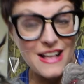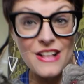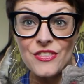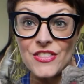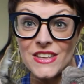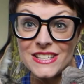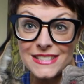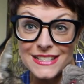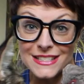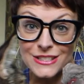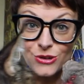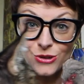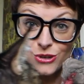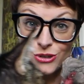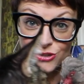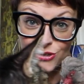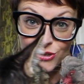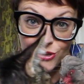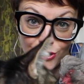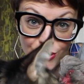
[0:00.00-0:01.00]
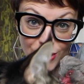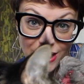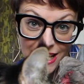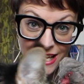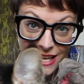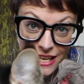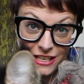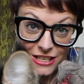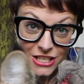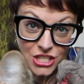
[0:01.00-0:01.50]
This is Gertrude
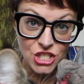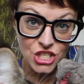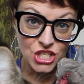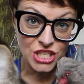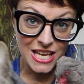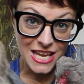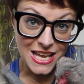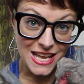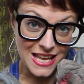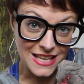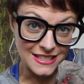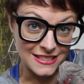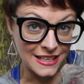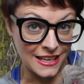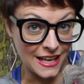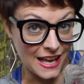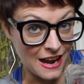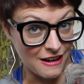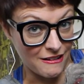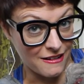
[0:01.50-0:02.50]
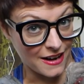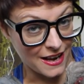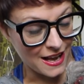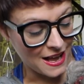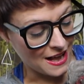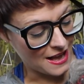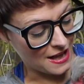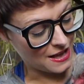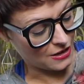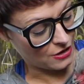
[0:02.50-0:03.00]
Hen. She is an
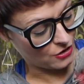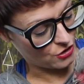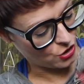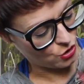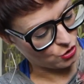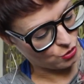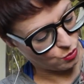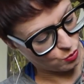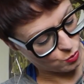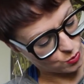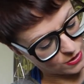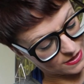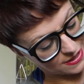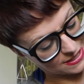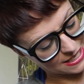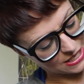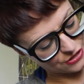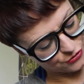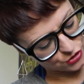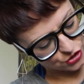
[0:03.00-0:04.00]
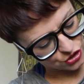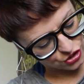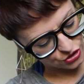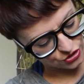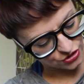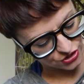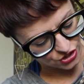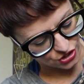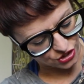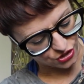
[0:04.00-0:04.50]
Araucana who was
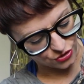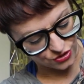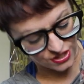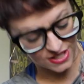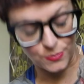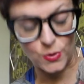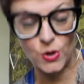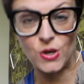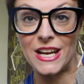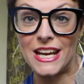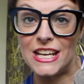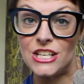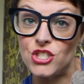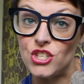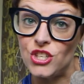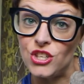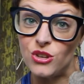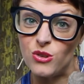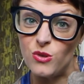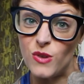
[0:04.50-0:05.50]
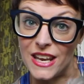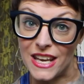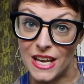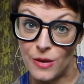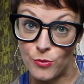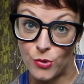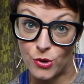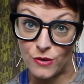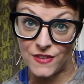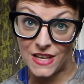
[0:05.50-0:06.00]
introduced to Spot HQ a
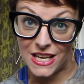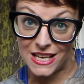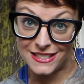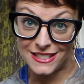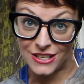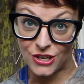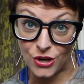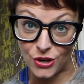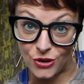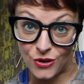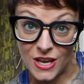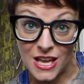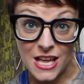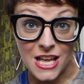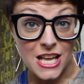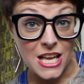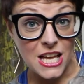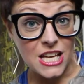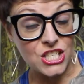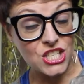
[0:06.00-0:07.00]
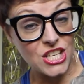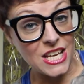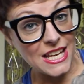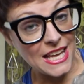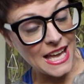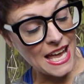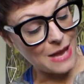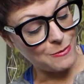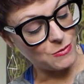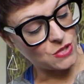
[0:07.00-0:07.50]
number of years ago. She
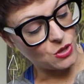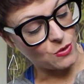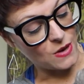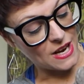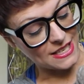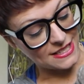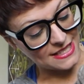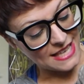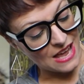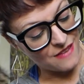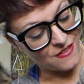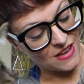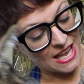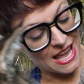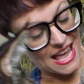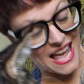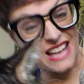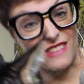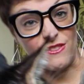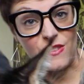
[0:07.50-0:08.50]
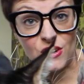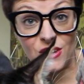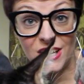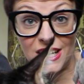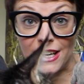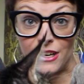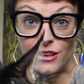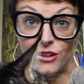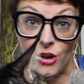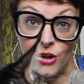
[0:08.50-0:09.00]
came to us having had very
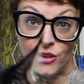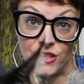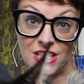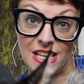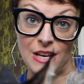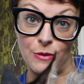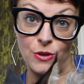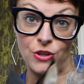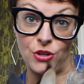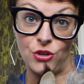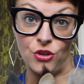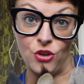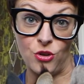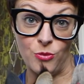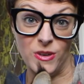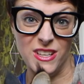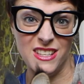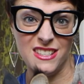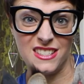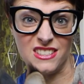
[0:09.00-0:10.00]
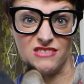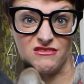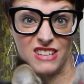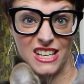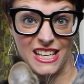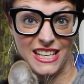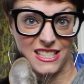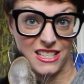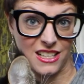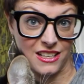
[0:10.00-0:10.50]
little contact with humans and
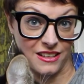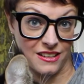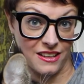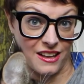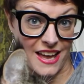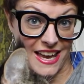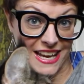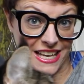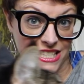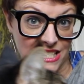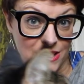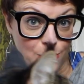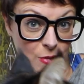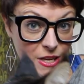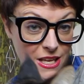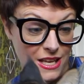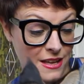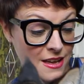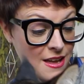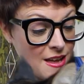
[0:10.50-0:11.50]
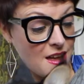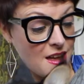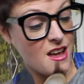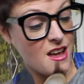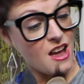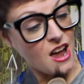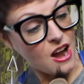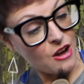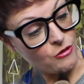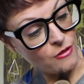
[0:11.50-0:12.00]
really didn't like to be
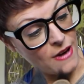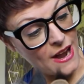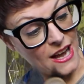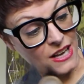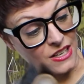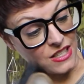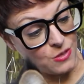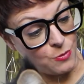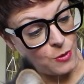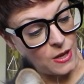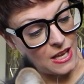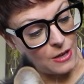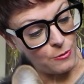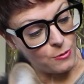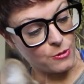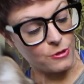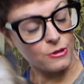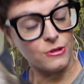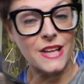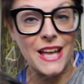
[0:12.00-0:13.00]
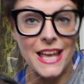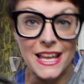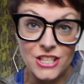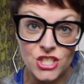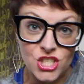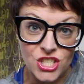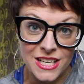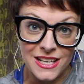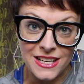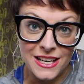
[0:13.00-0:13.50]
around people and
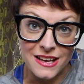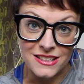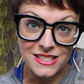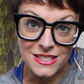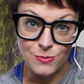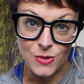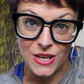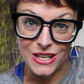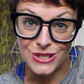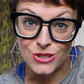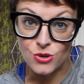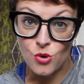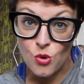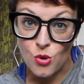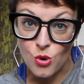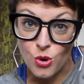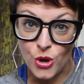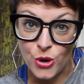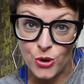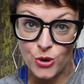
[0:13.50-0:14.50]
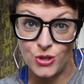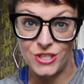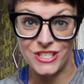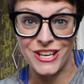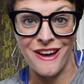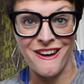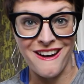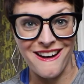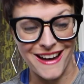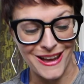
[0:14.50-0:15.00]
she now spends all her
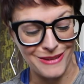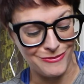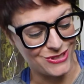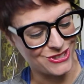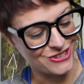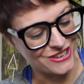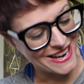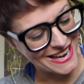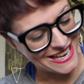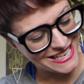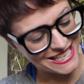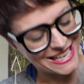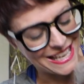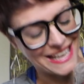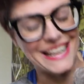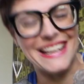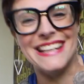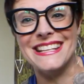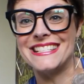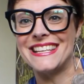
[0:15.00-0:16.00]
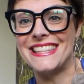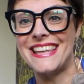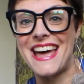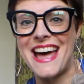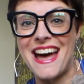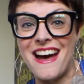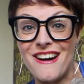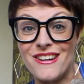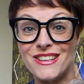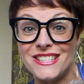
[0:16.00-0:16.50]
time trying to get into the
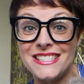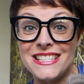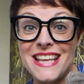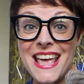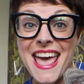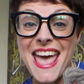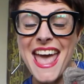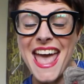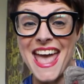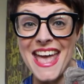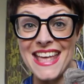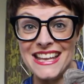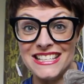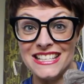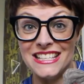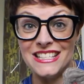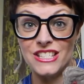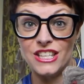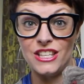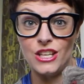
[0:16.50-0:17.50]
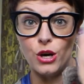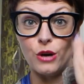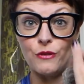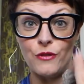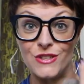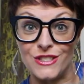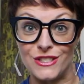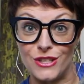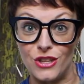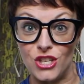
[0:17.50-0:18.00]
house and into the
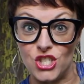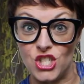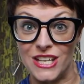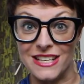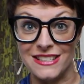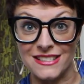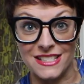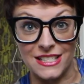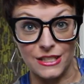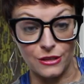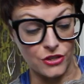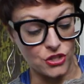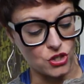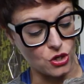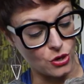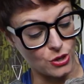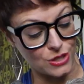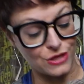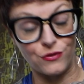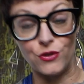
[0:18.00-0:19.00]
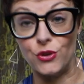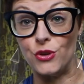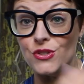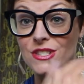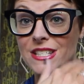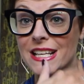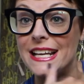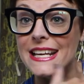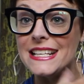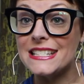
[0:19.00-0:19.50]
office so that she can steal the dog's food.
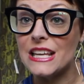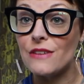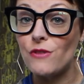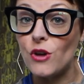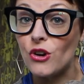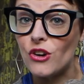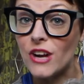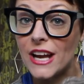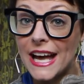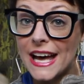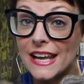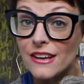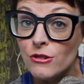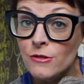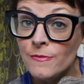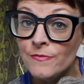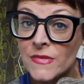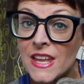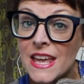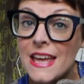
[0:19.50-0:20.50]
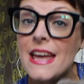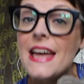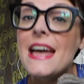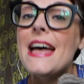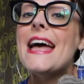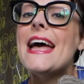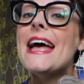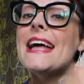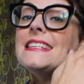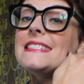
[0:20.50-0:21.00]
So let's give her a cuddle
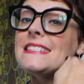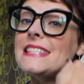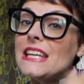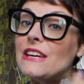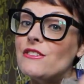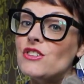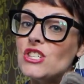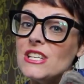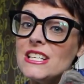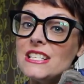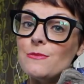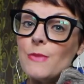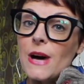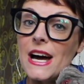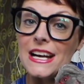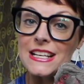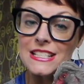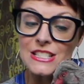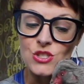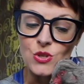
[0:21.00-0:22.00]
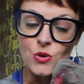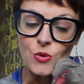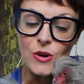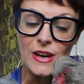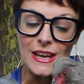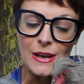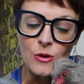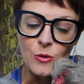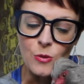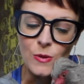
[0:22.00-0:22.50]
and see if she sparks
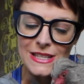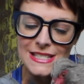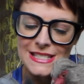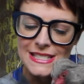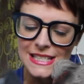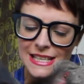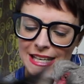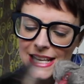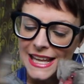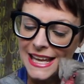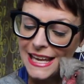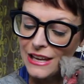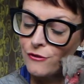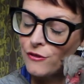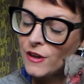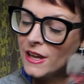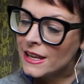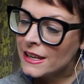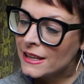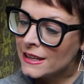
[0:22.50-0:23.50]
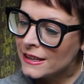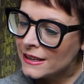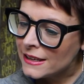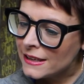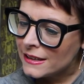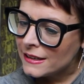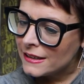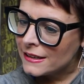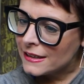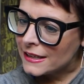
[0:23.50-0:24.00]
joy. Winston, leave.
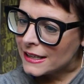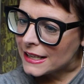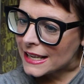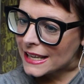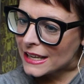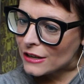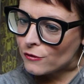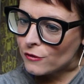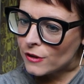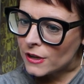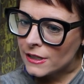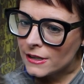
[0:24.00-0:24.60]
Leave.